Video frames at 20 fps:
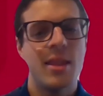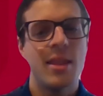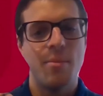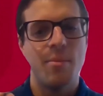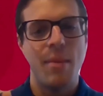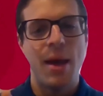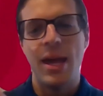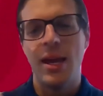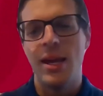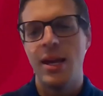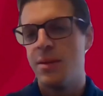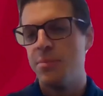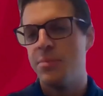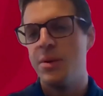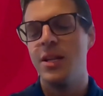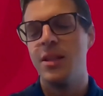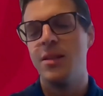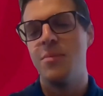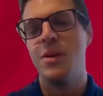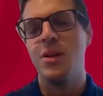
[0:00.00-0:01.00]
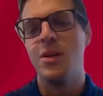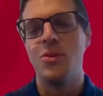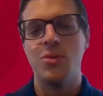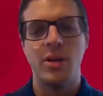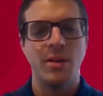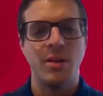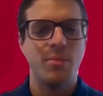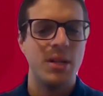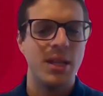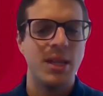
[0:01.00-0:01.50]
They may get a bit at the middle
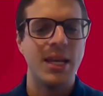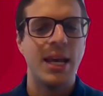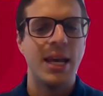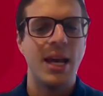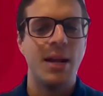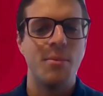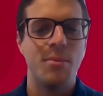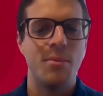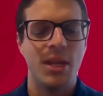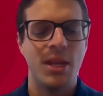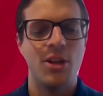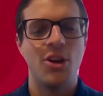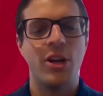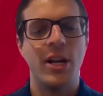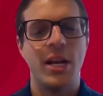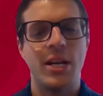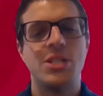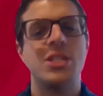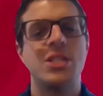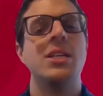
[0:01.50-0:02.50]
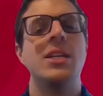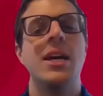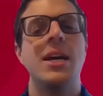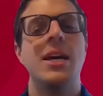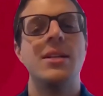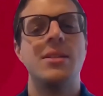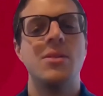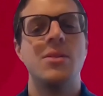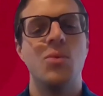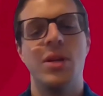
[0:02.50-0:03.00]
and a bit at the end, but they don't actually
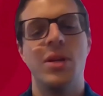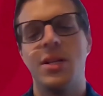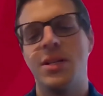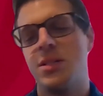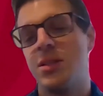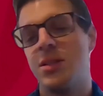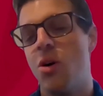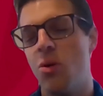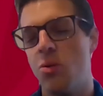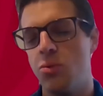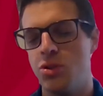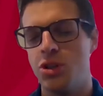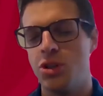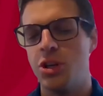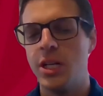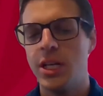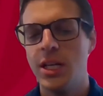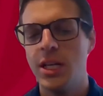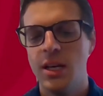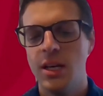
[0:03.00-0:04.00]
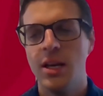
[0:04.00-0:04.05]
get to witness the whole journey.